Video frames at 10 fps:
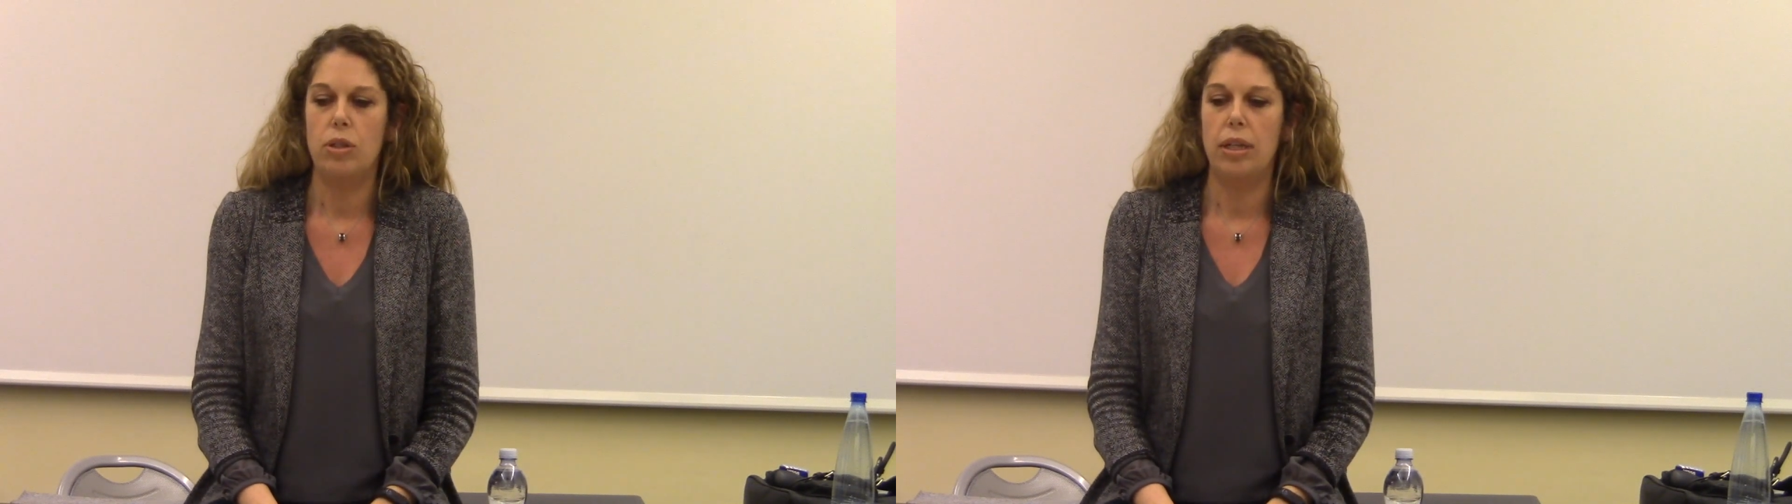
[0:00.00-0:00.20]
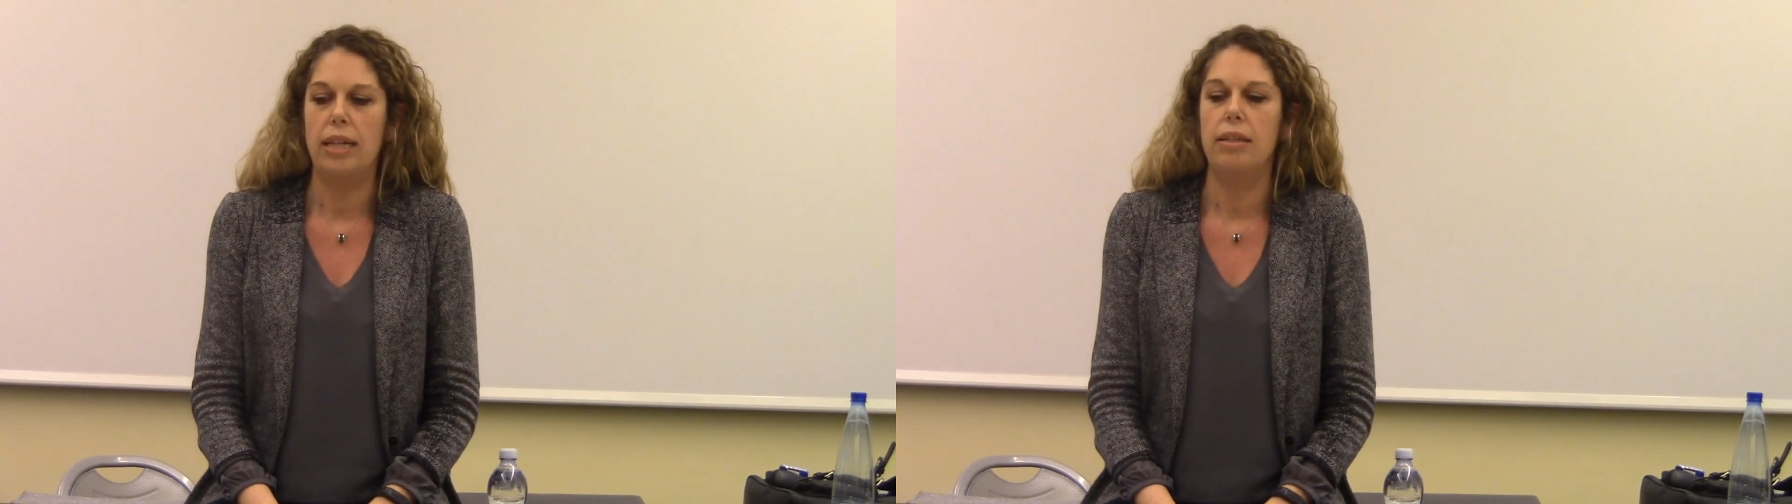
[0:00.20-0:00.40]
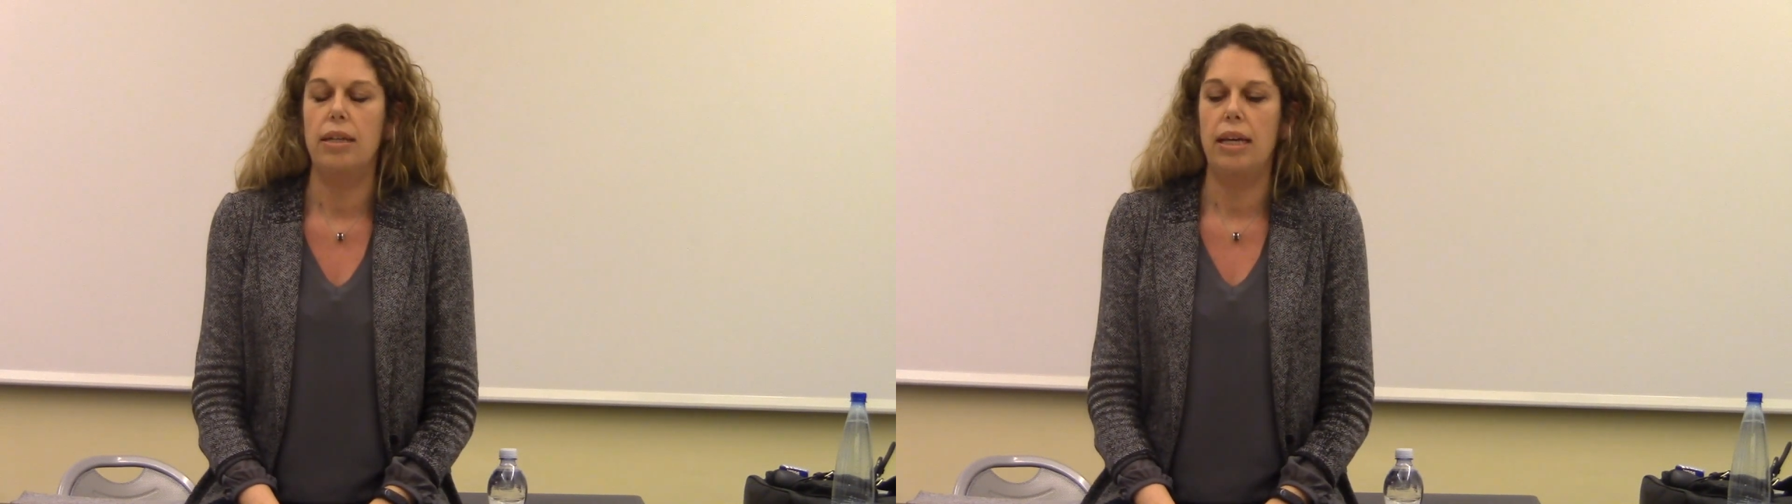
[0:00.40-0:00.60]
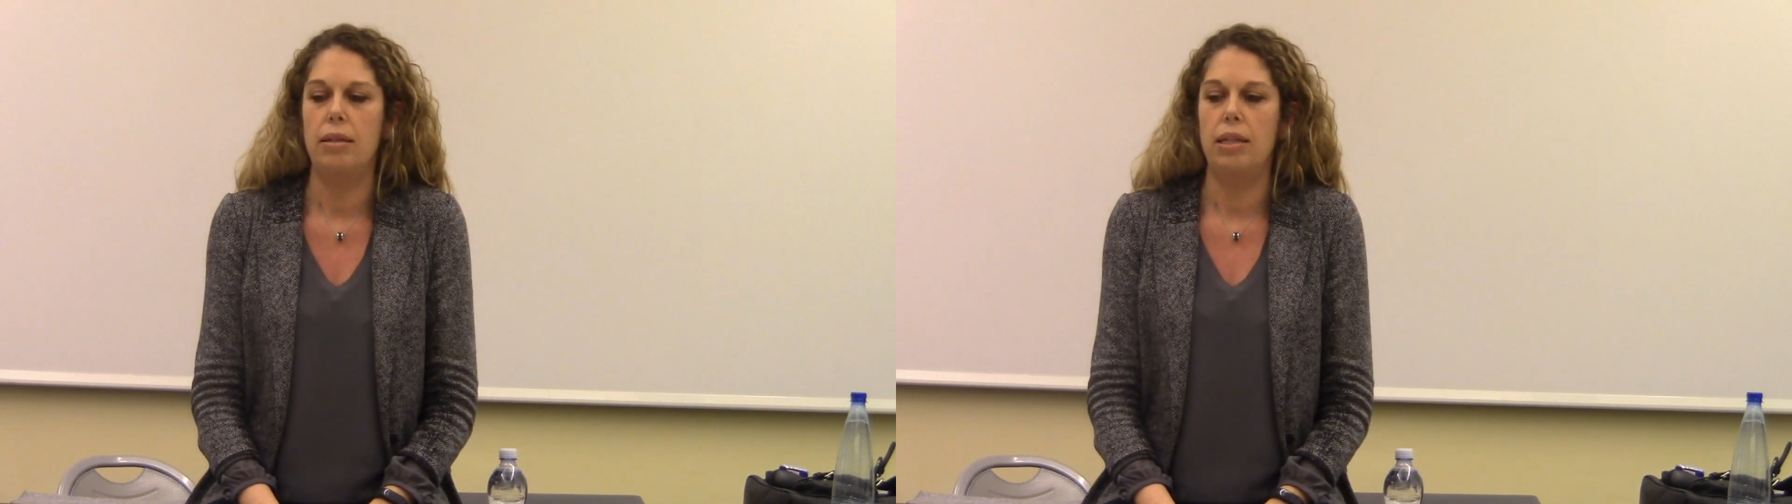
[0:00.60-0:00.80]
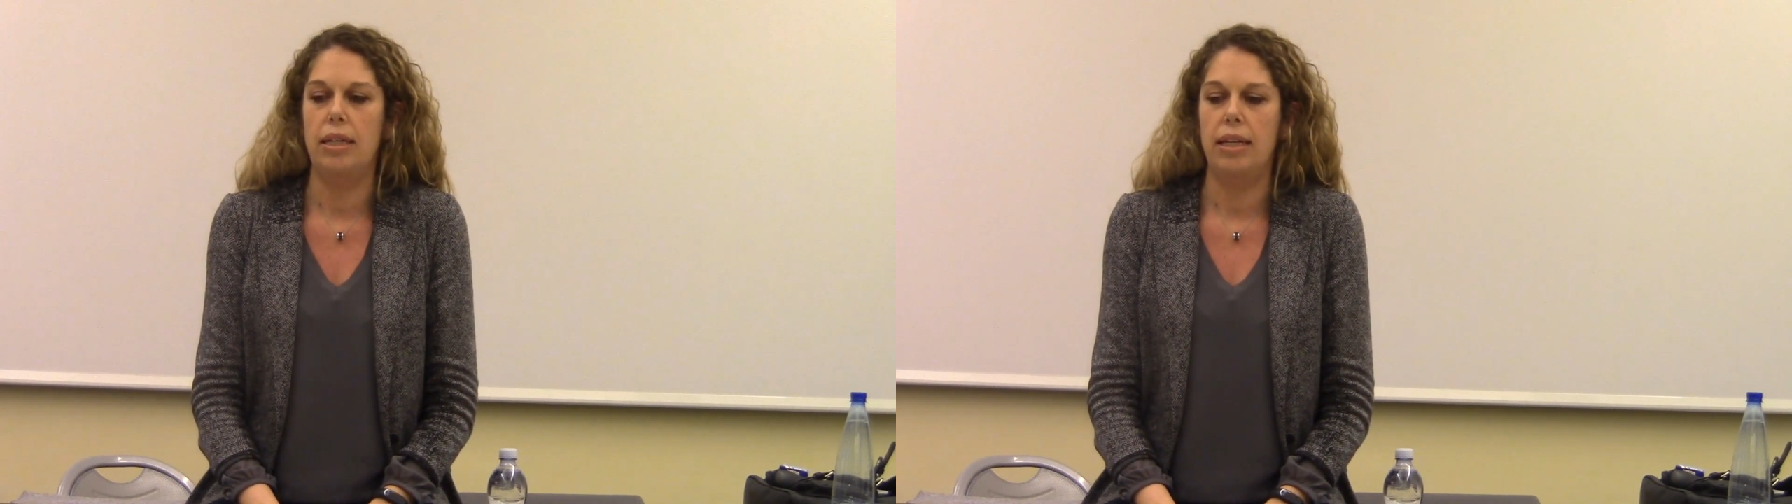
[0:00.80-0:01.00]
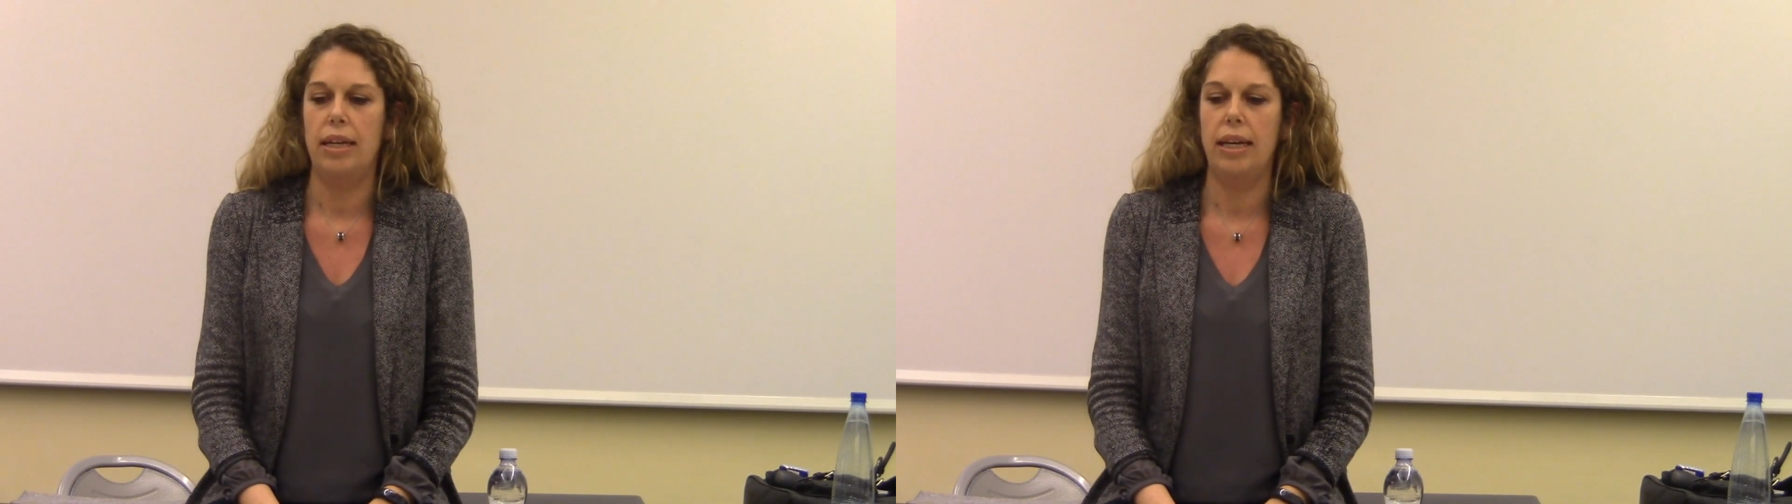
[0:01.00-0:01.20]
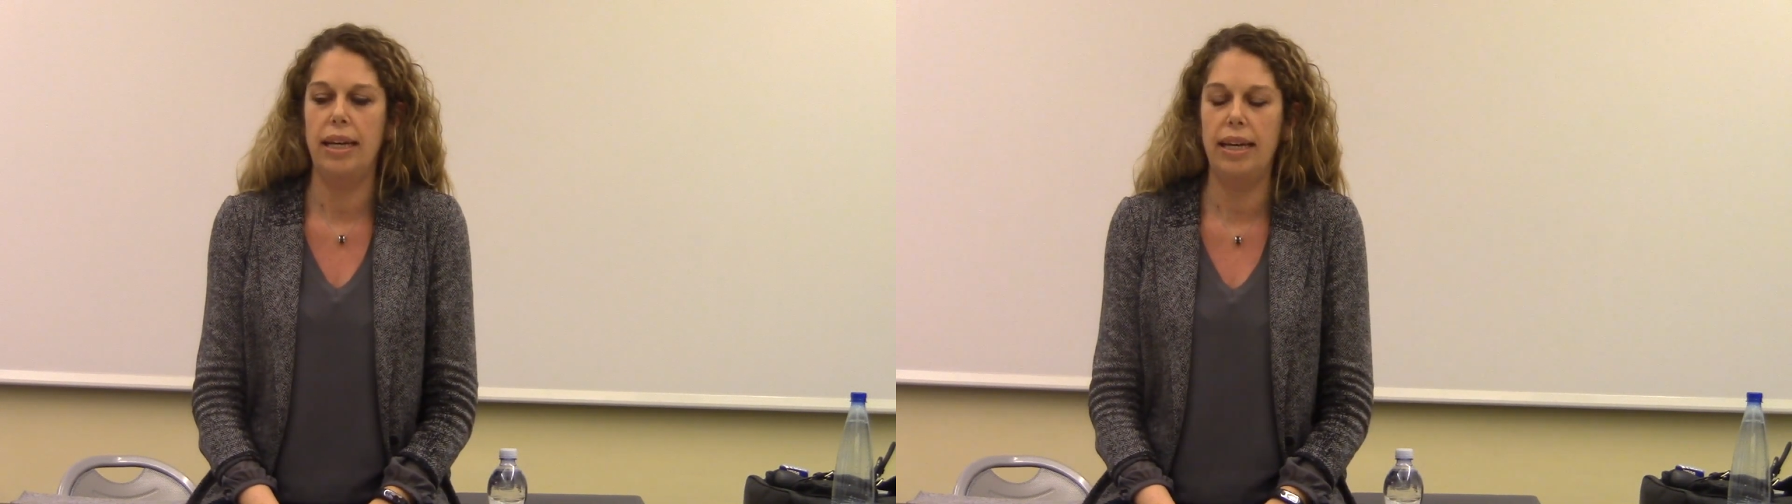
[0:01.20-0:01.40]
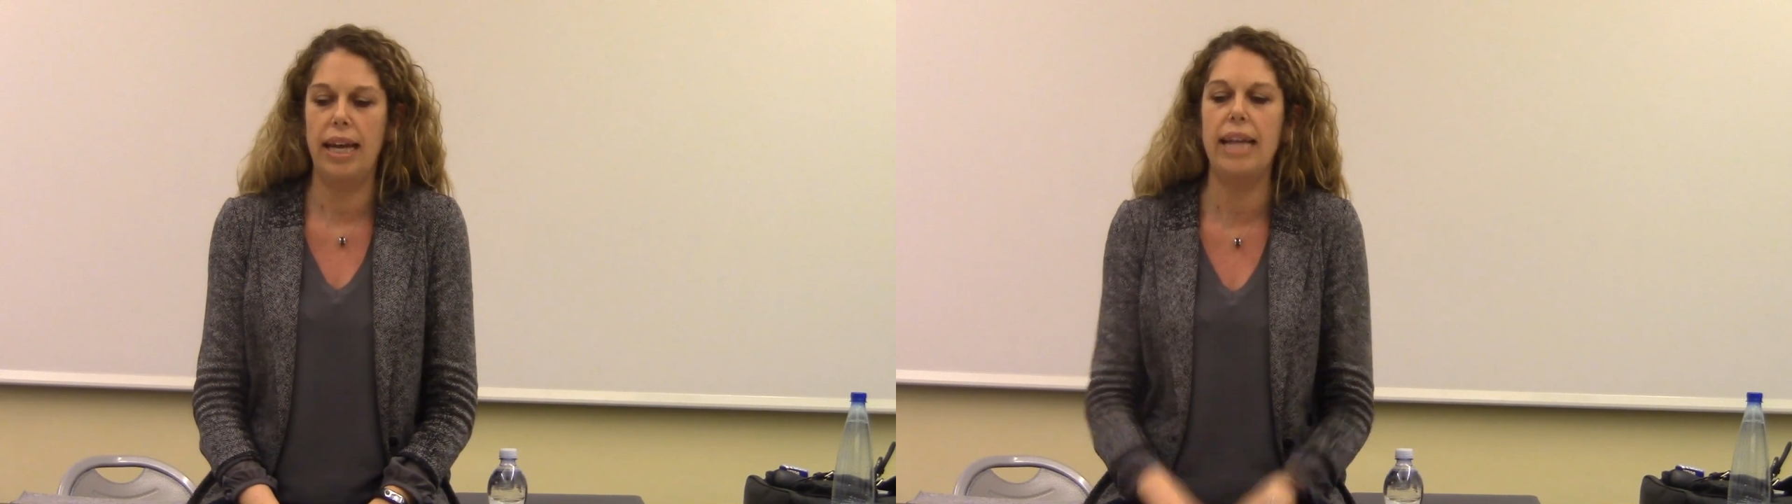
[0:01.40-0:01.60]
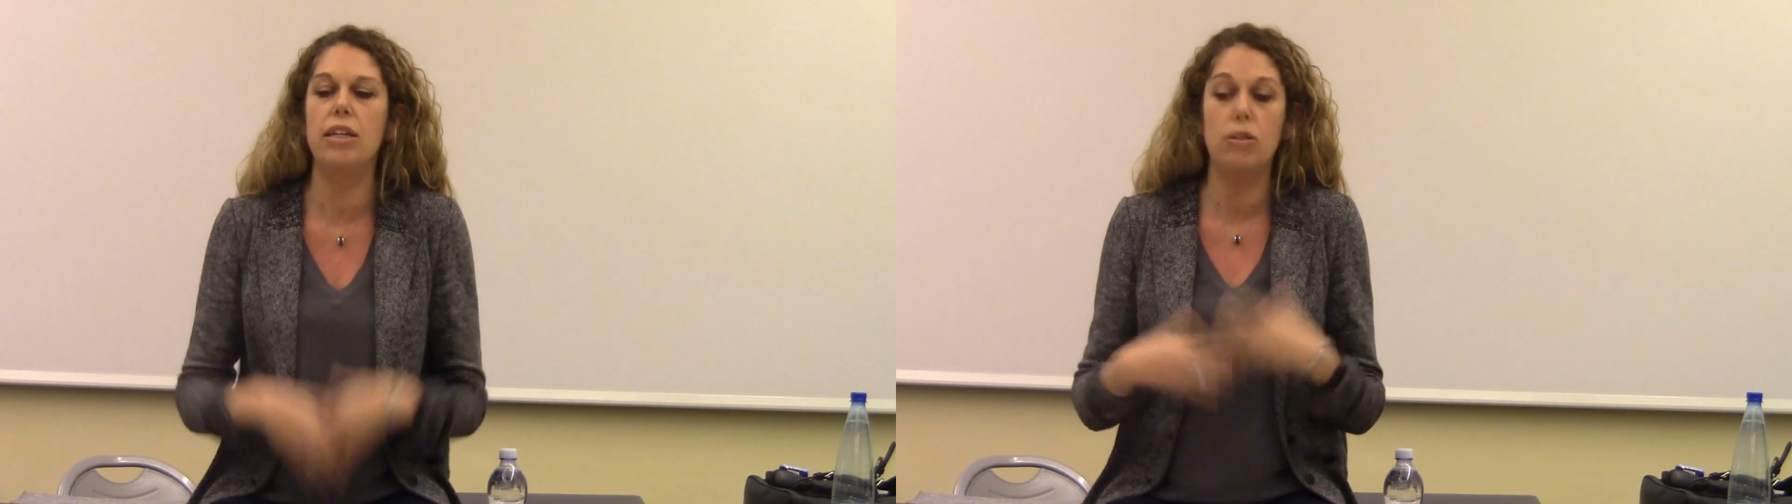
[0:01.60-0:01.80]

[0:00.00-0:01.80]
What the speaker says: and